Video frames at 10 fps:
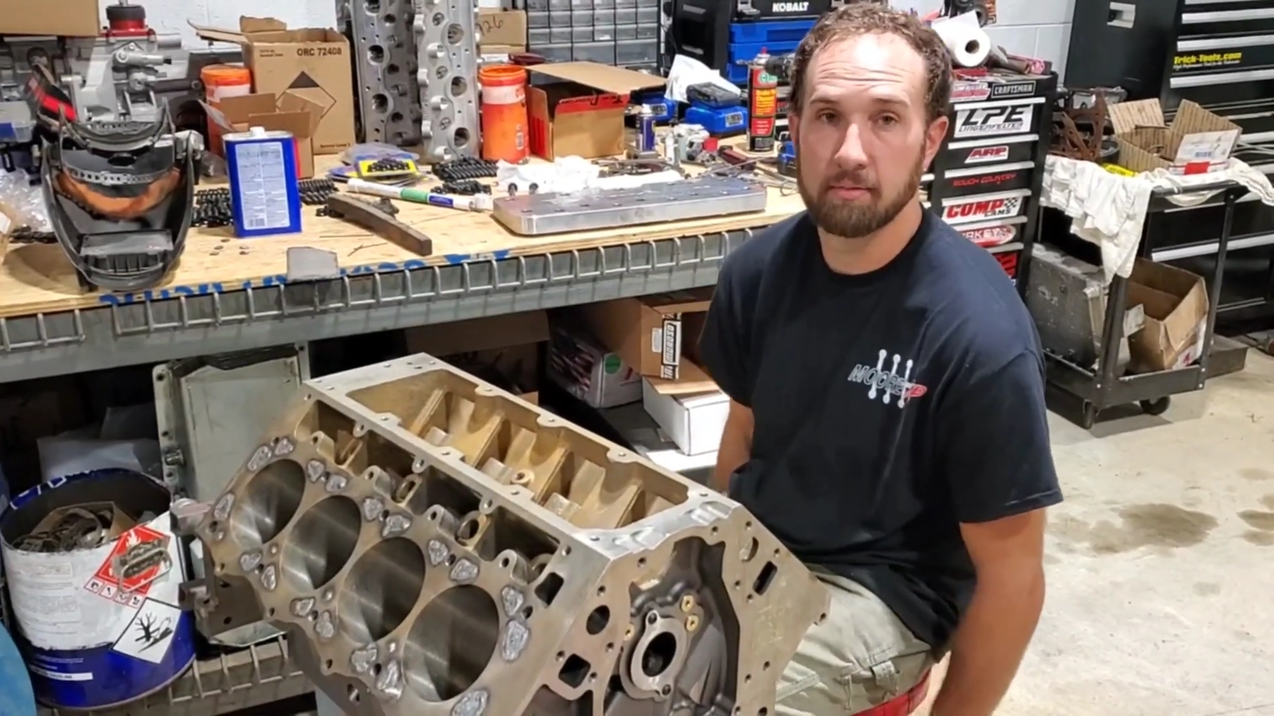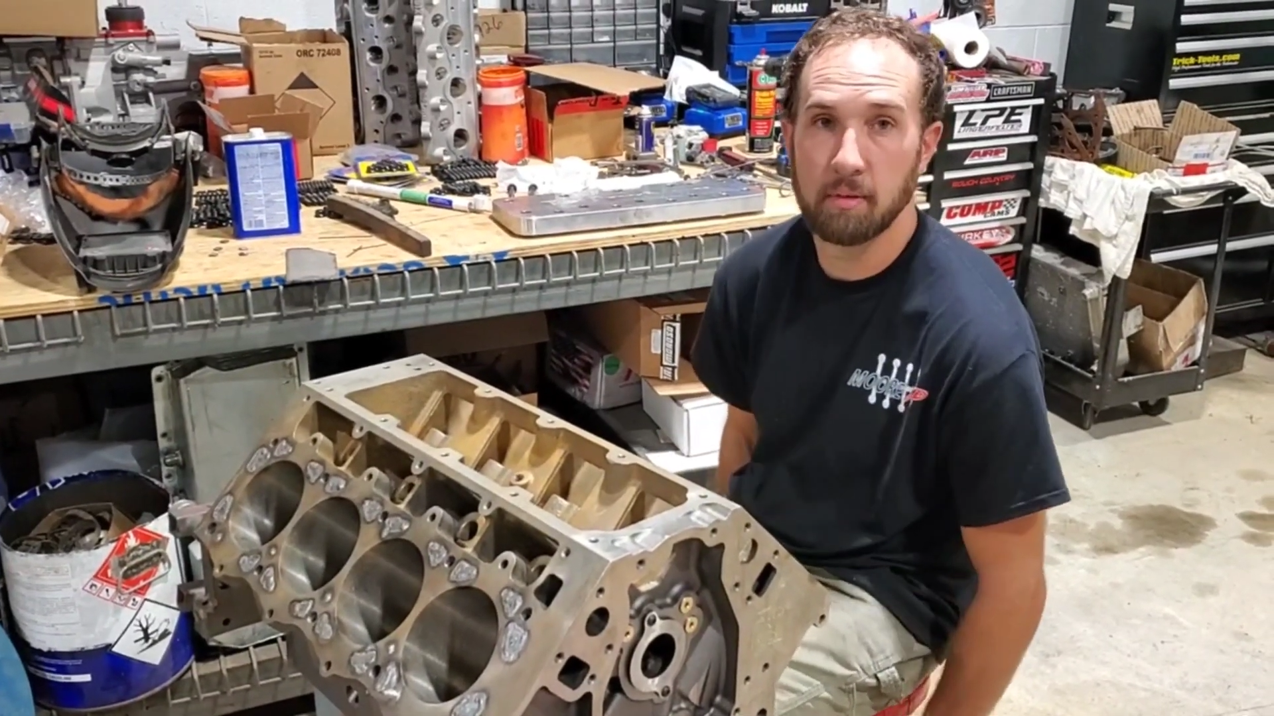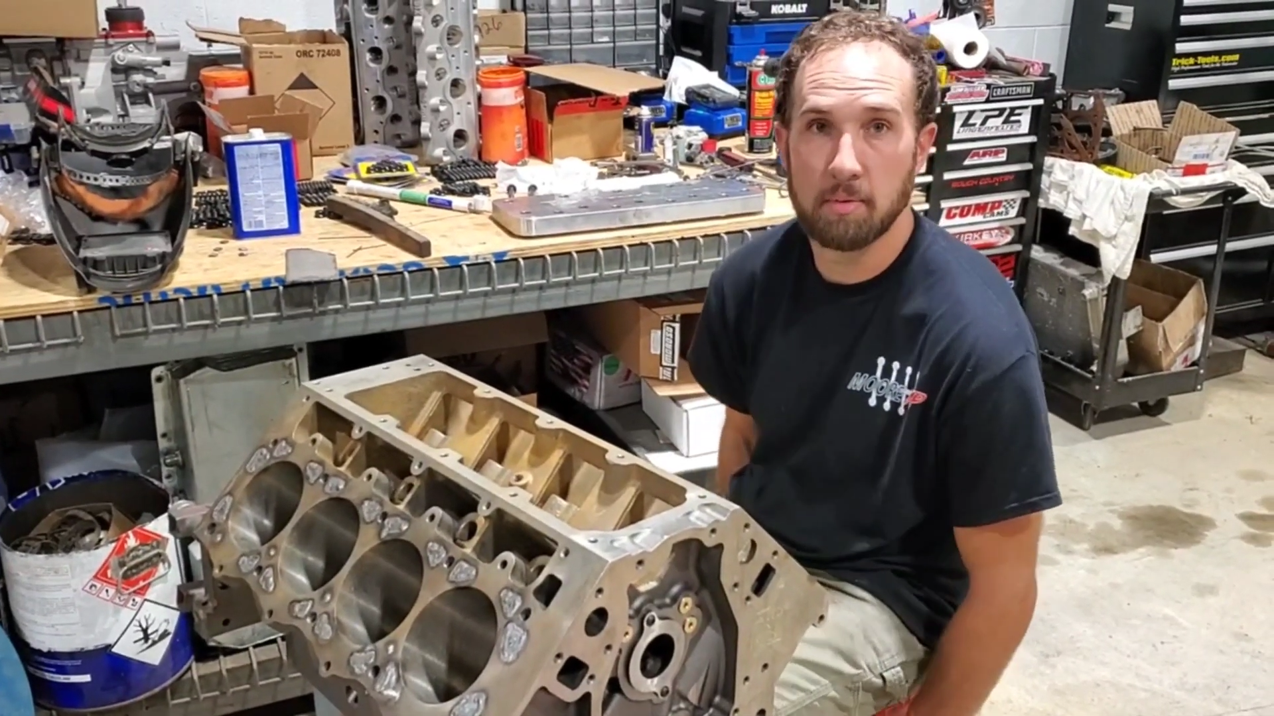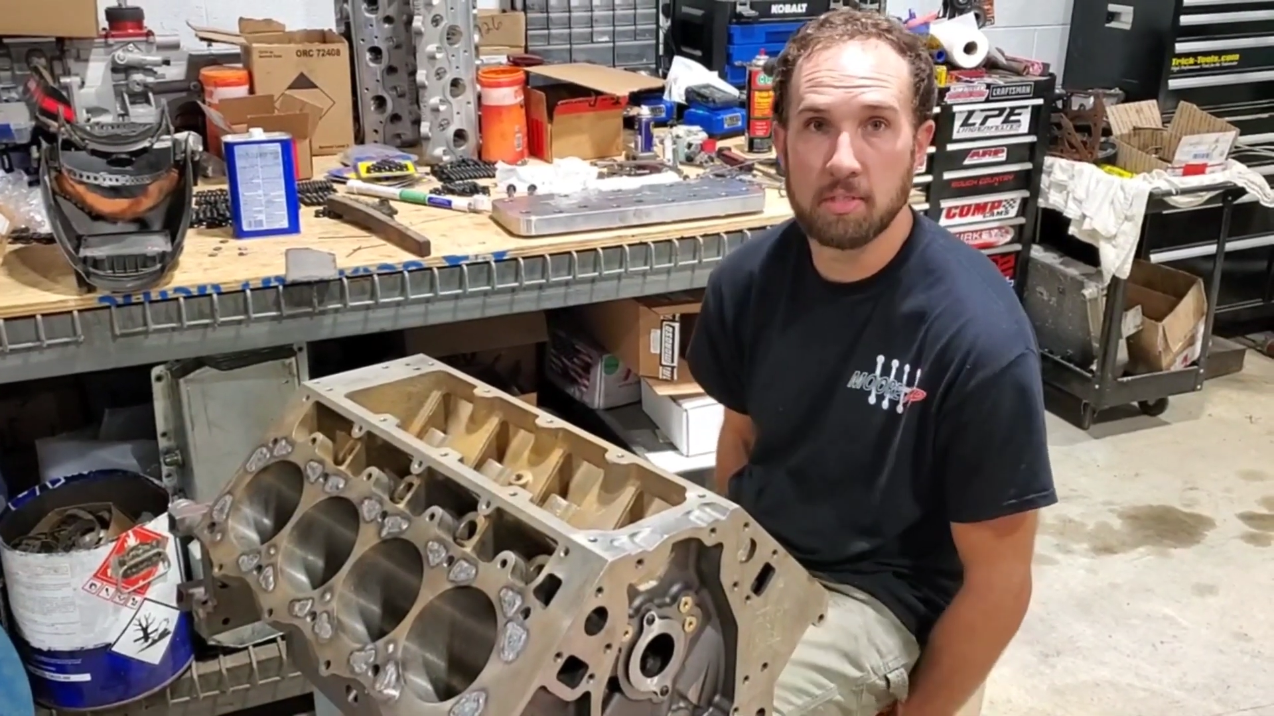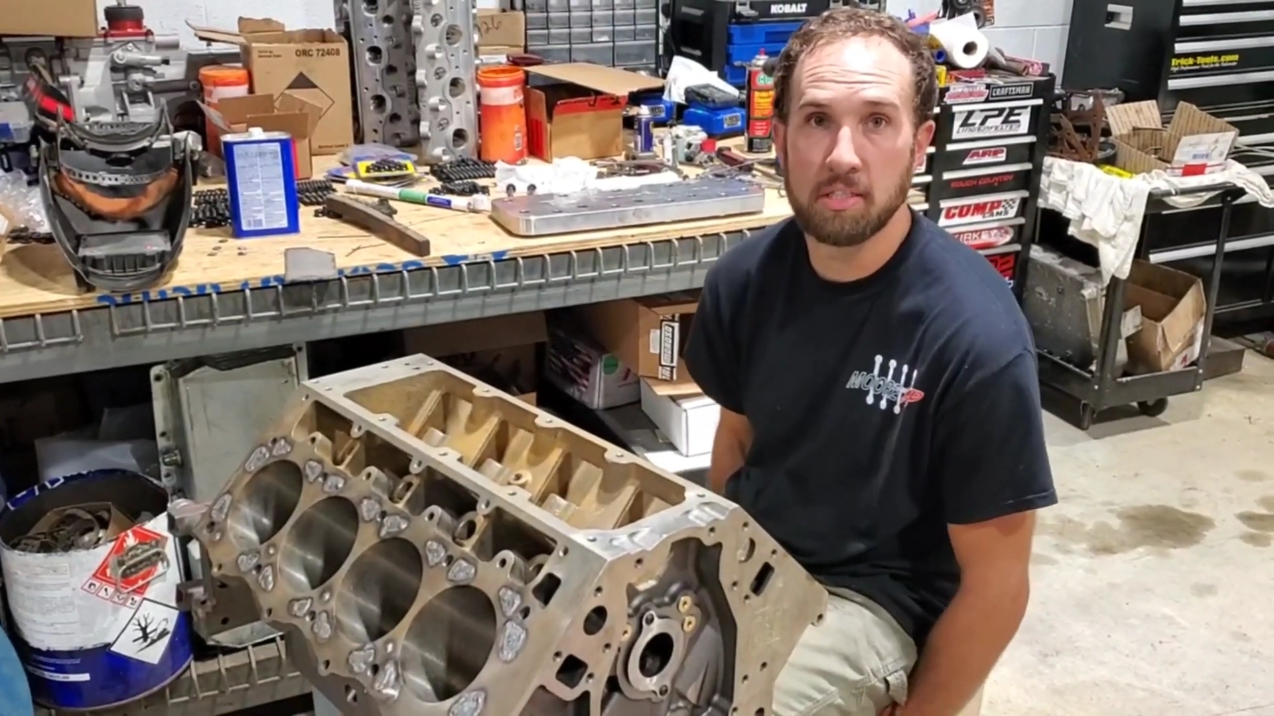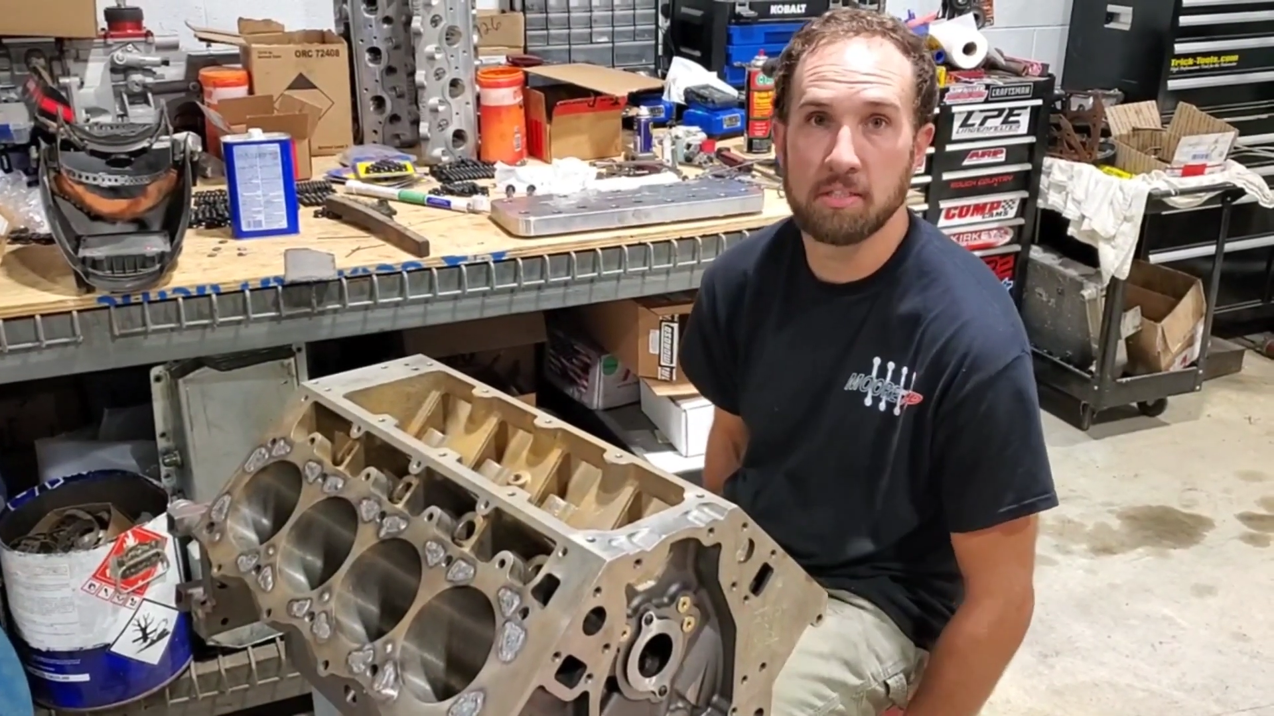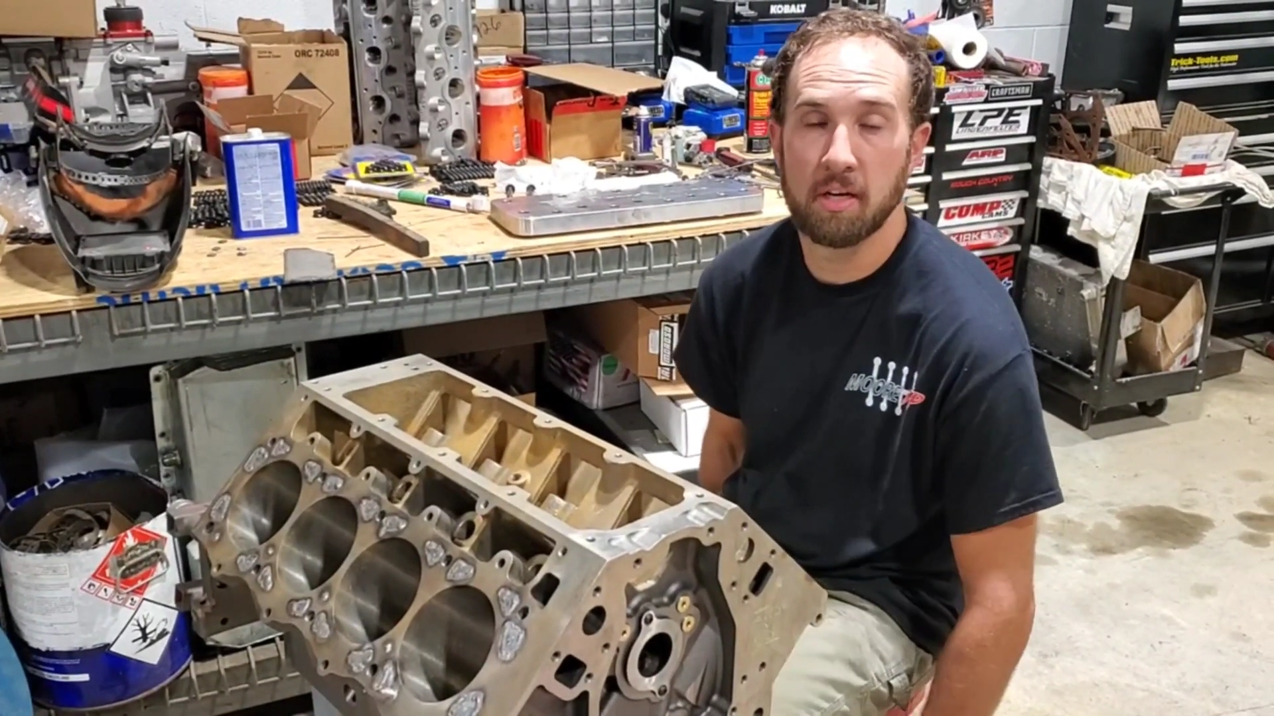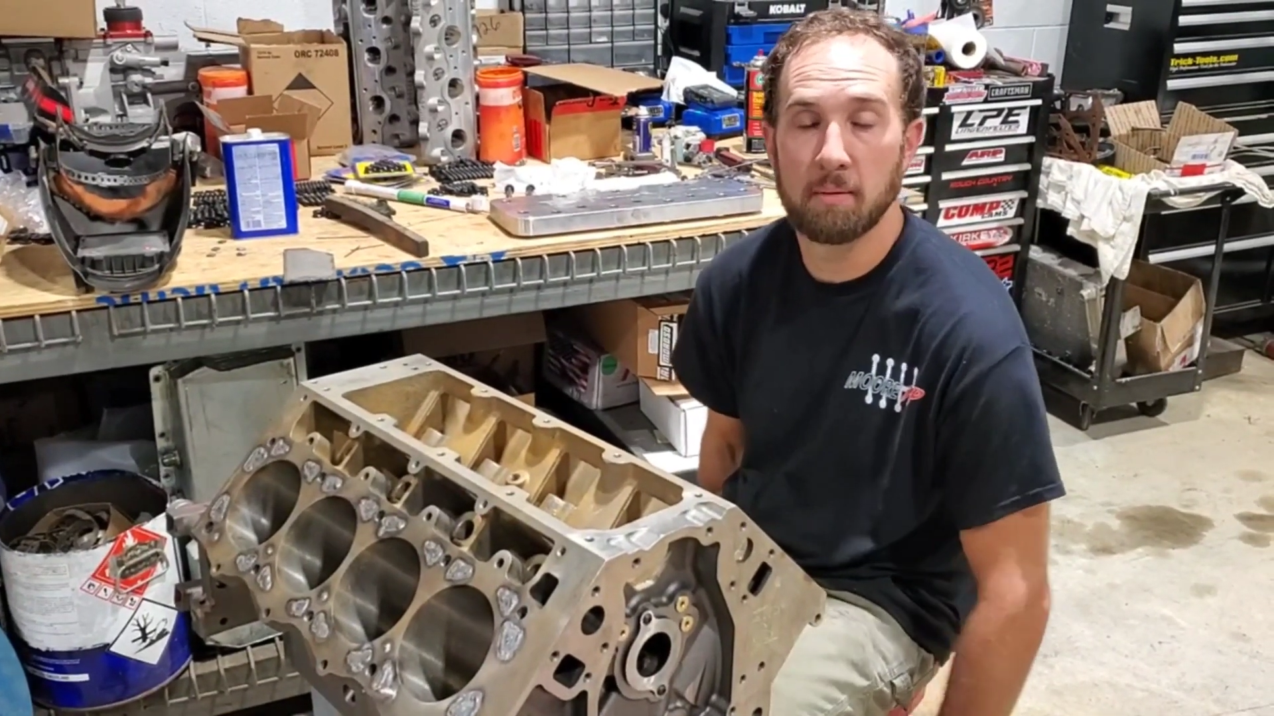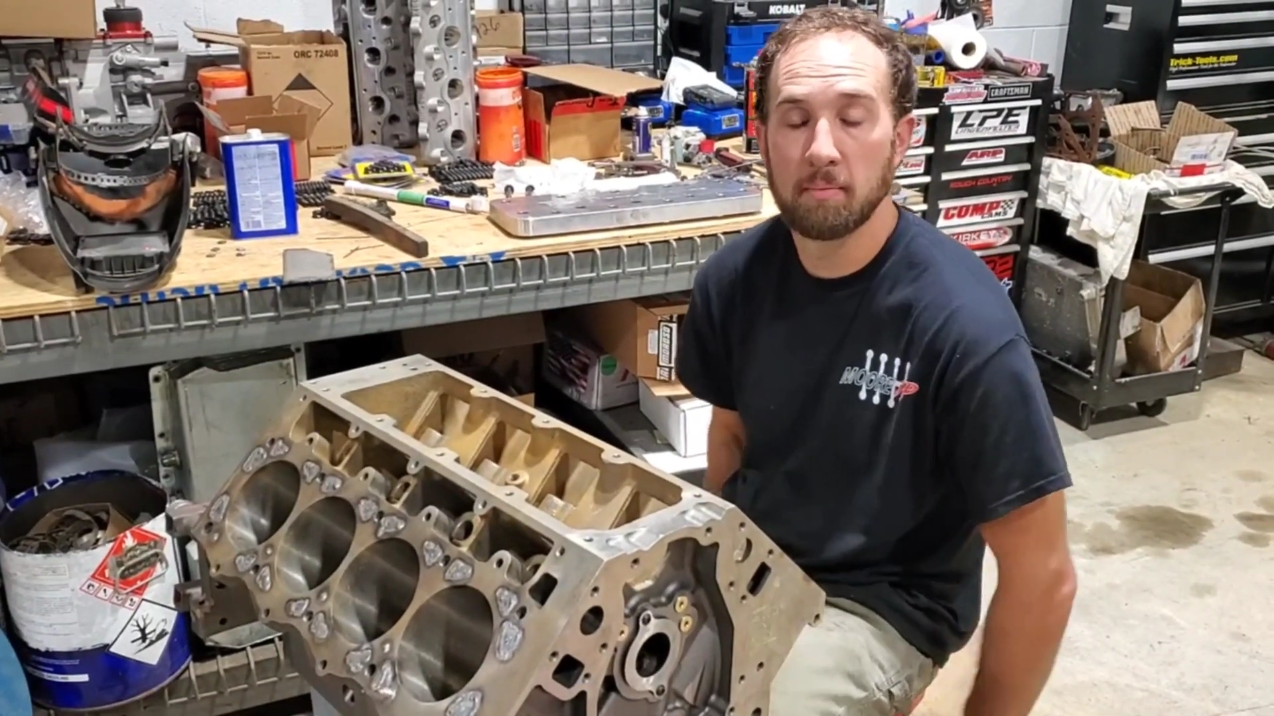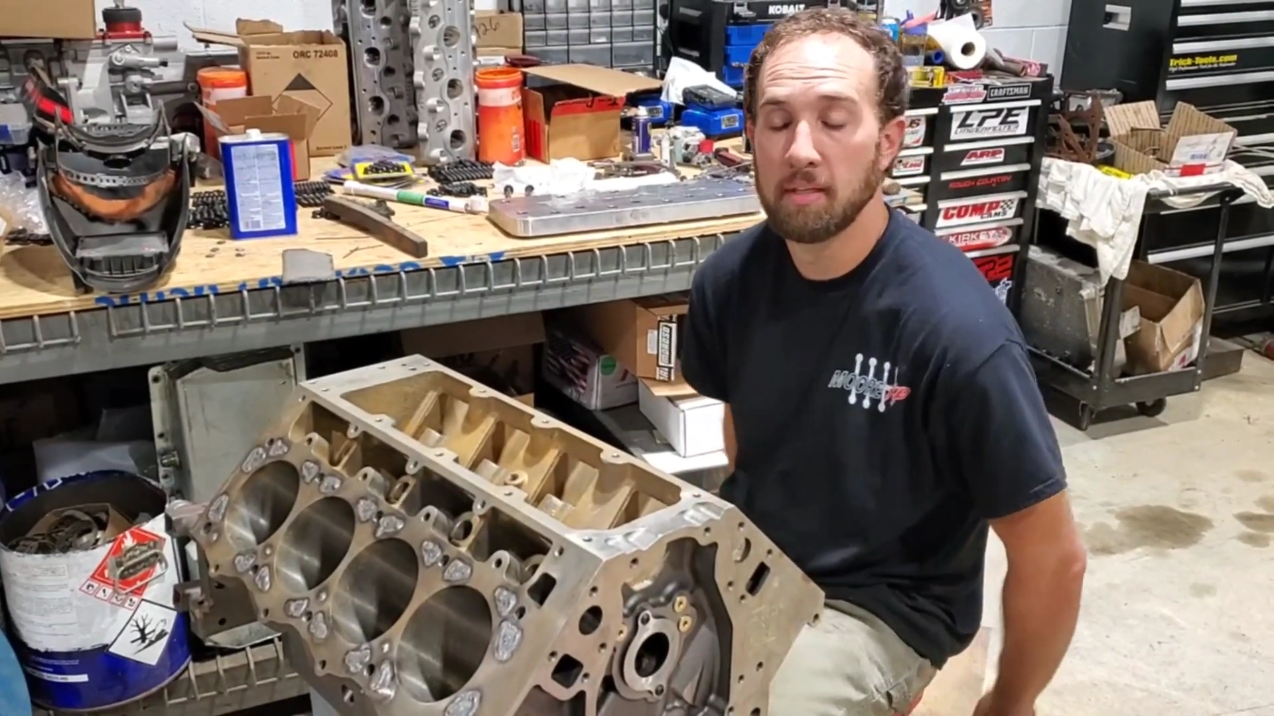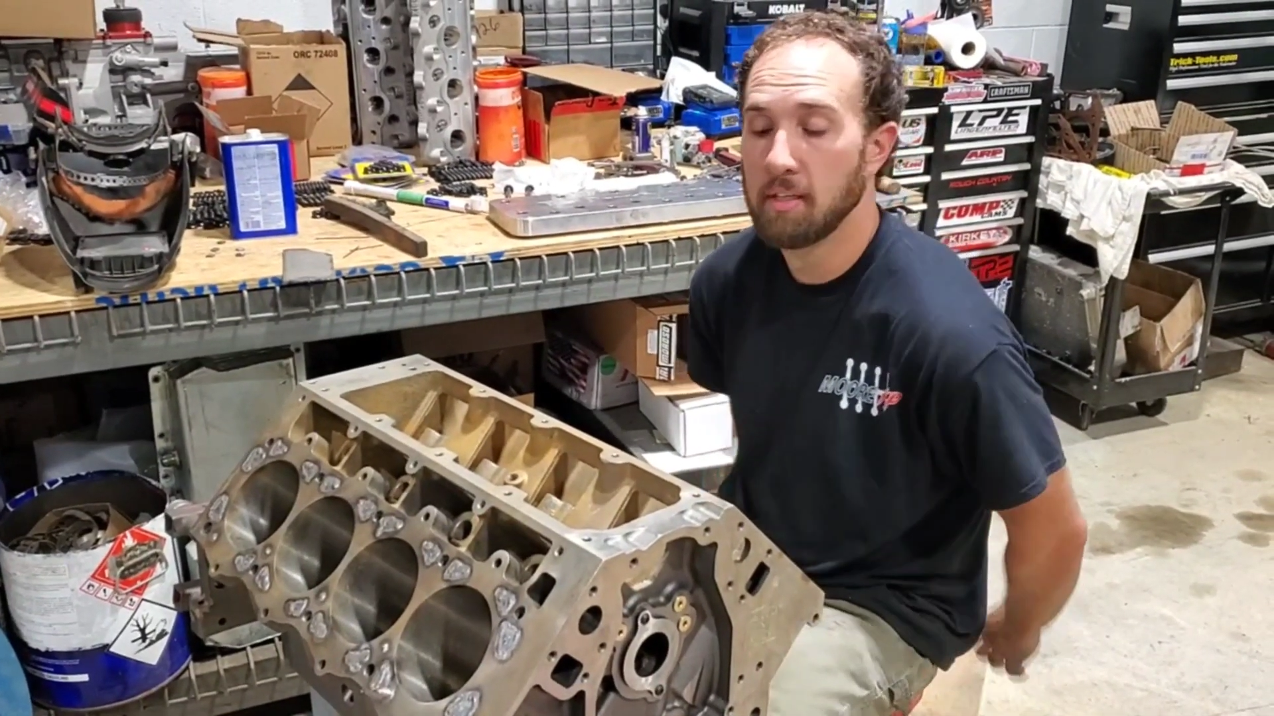machine shop.